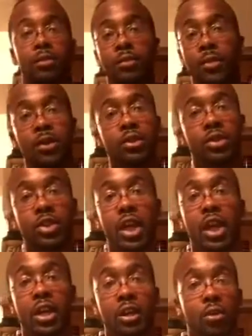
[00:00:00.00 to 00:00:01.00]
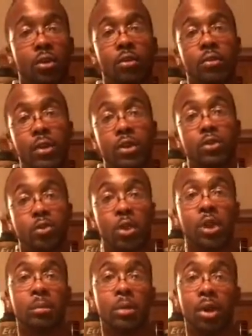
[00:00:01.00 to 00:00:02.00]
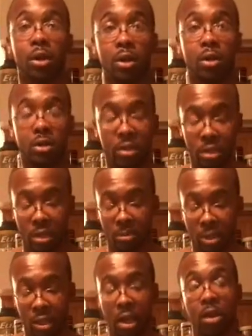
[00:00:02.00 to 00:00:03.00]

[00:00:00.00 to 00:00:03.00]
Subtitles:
The first jack or the first one and more, you know what I mean?